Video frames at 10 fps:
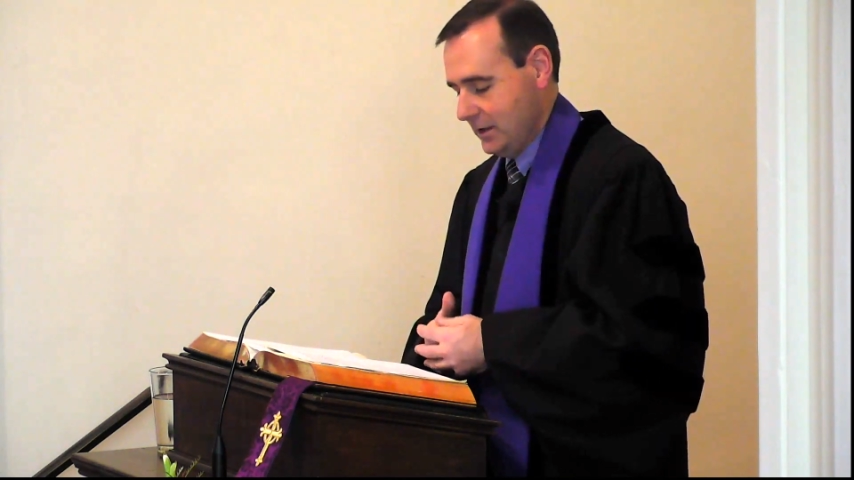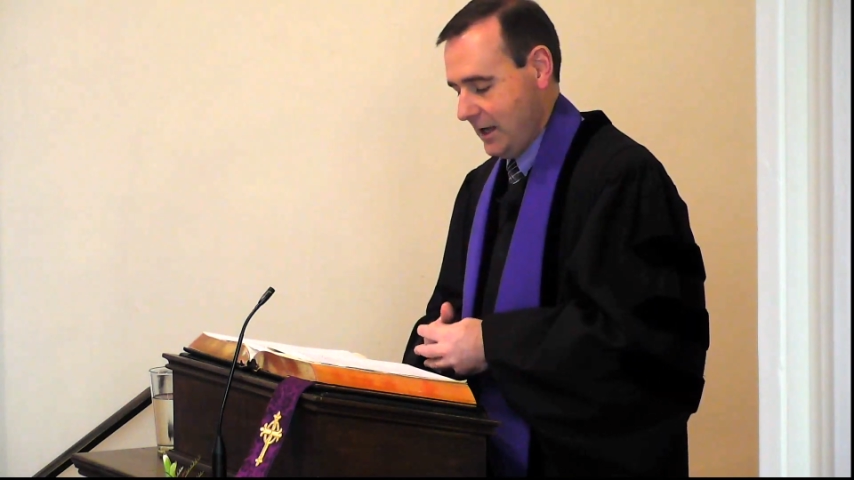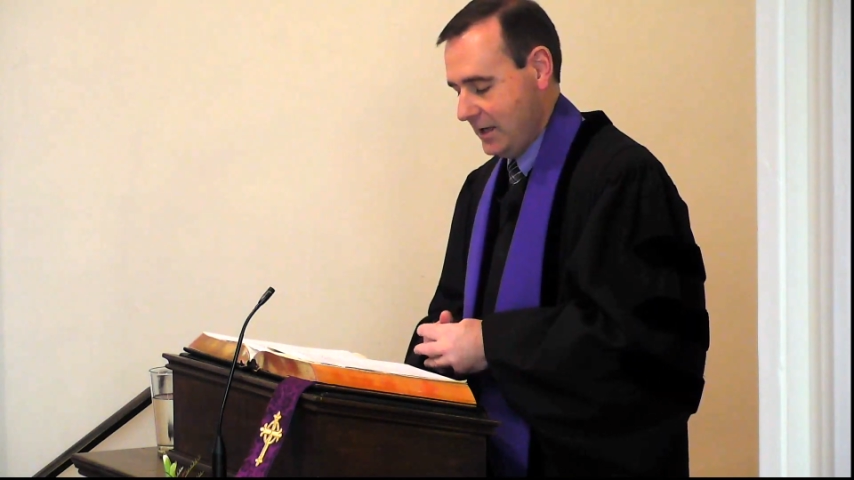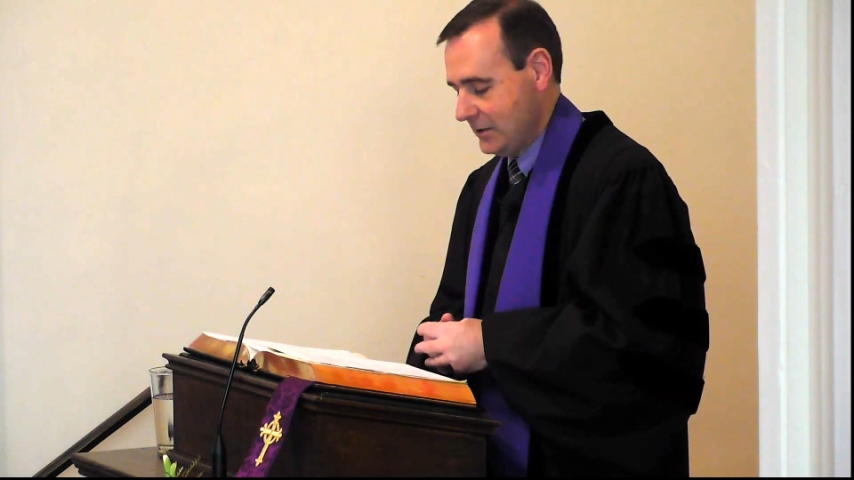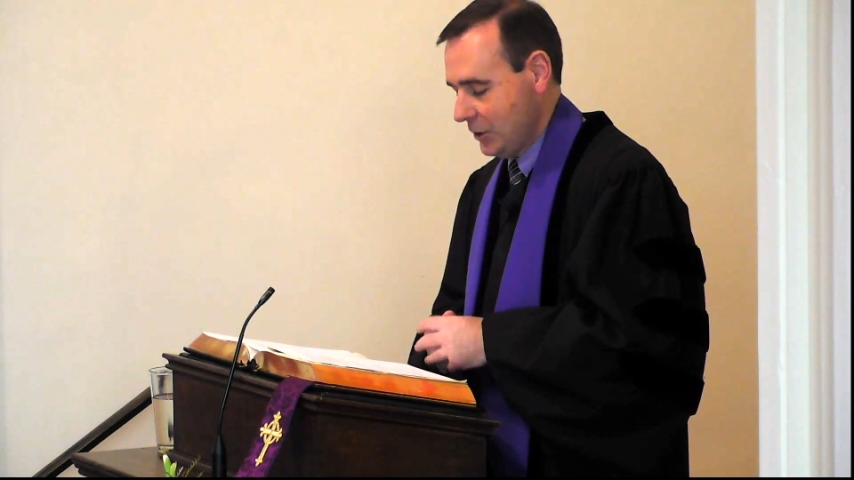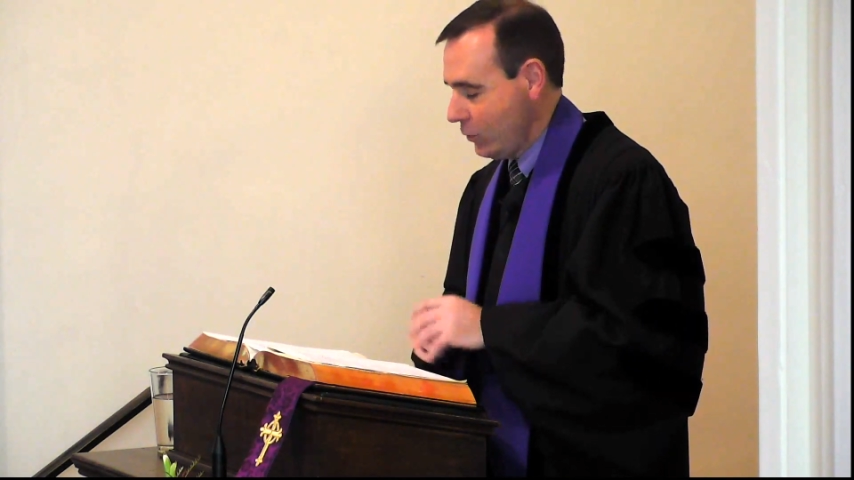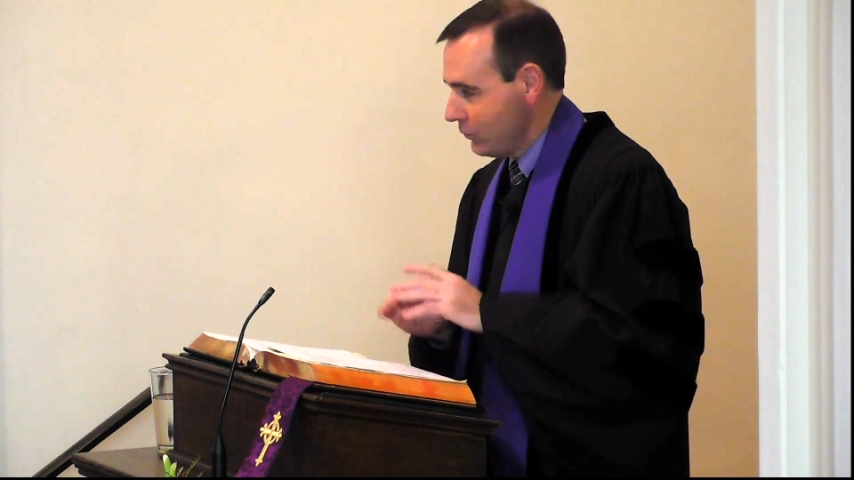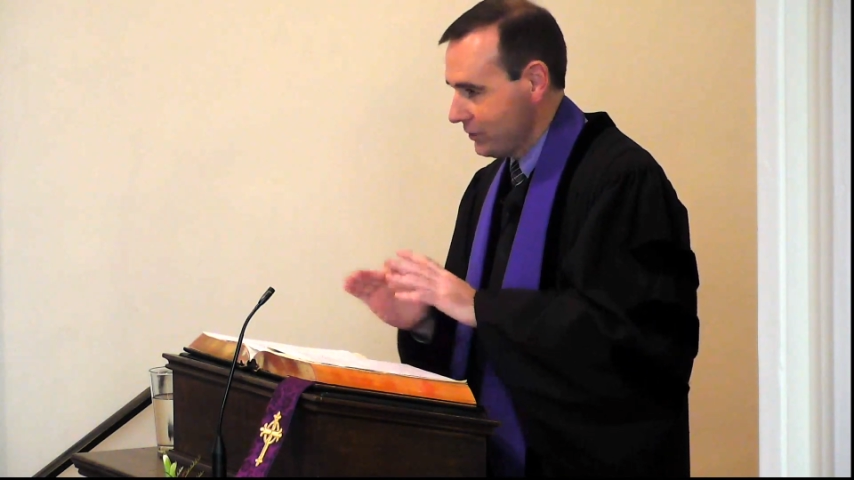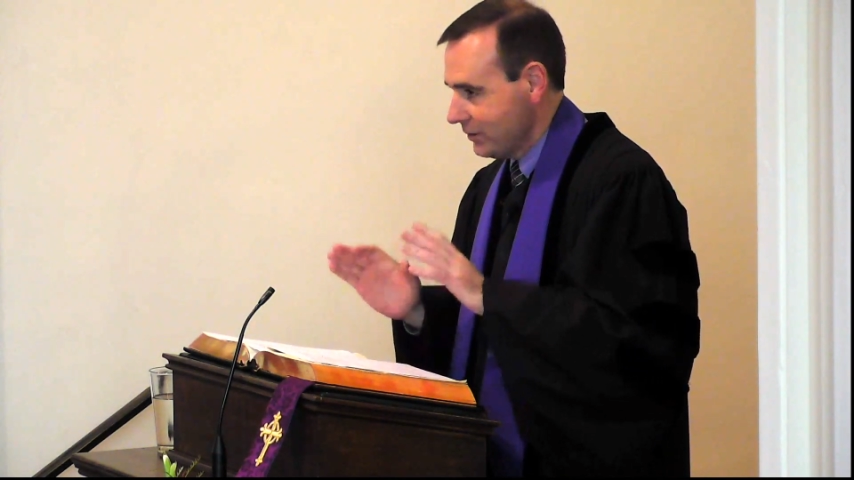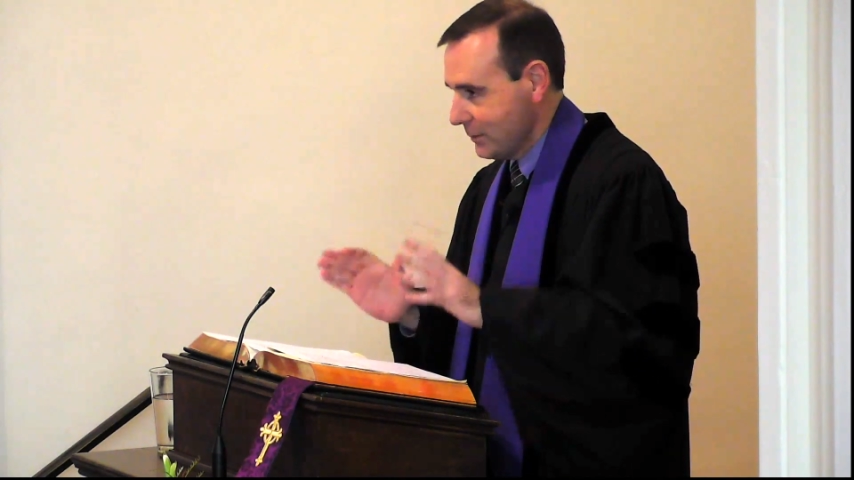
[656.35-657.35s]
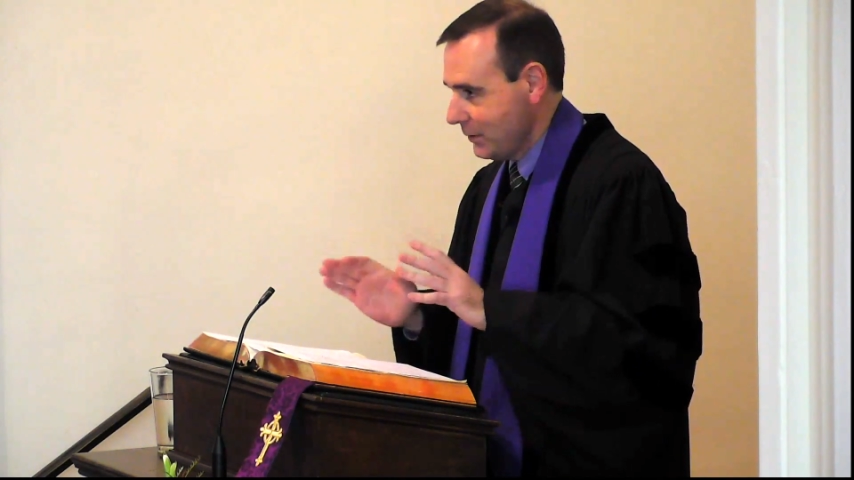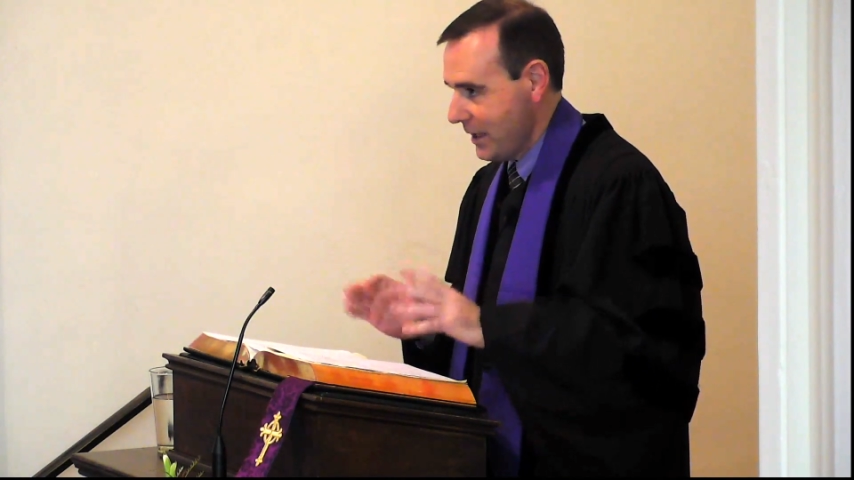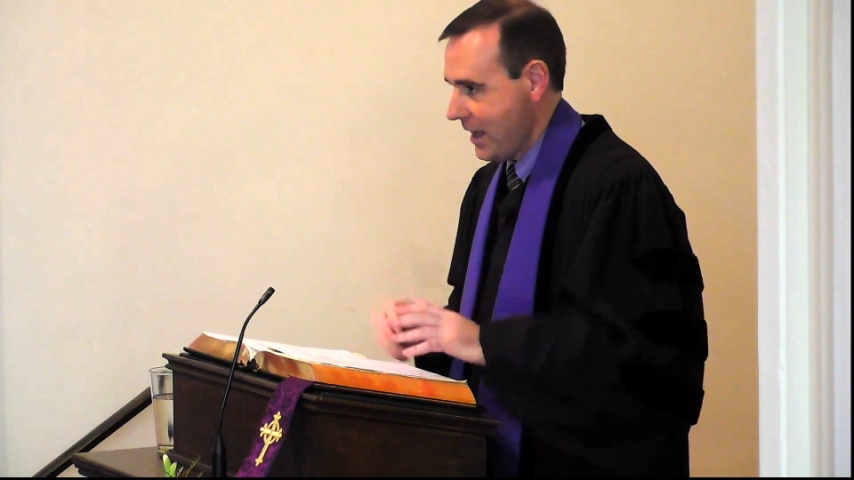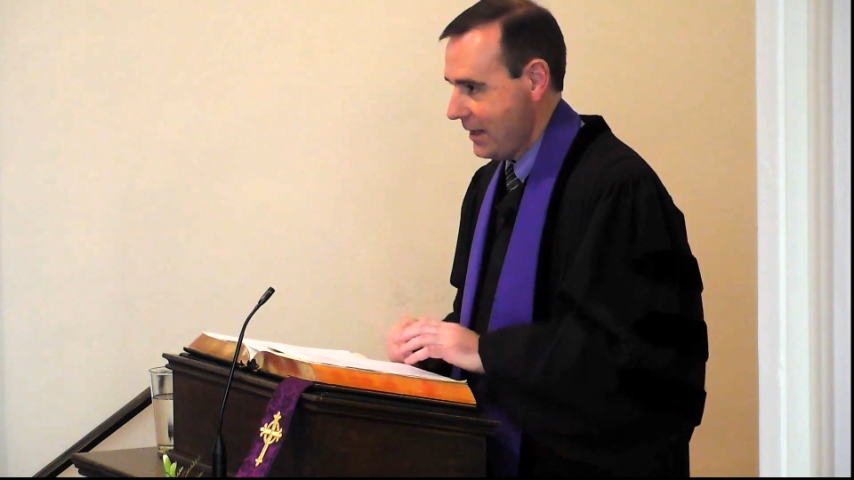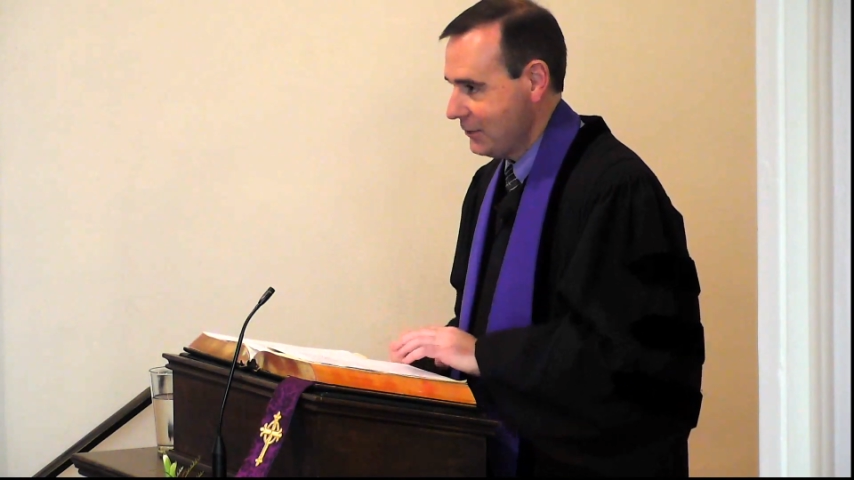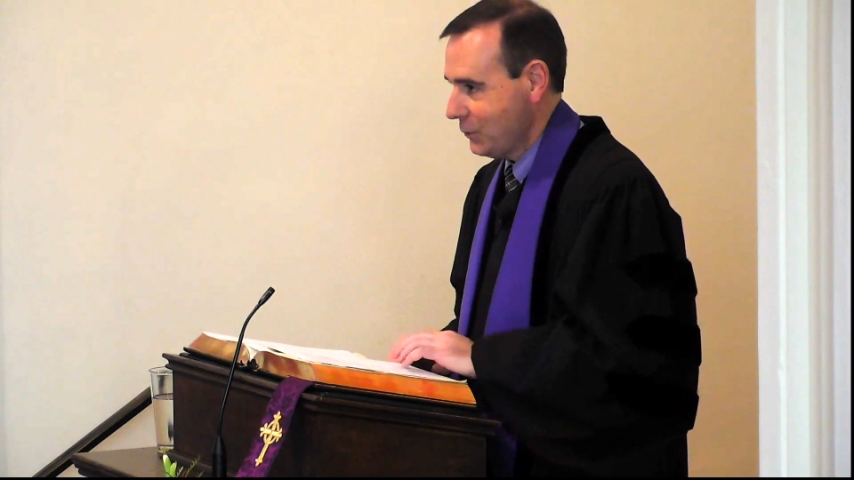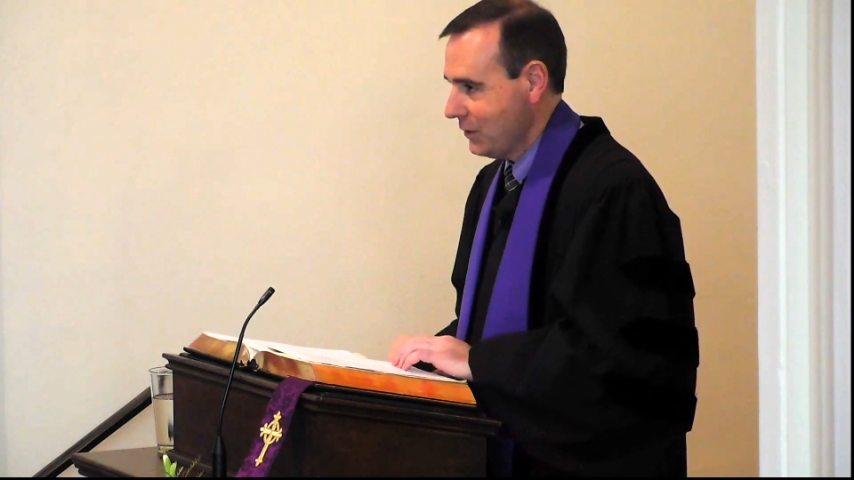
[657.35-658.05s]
and don't plan to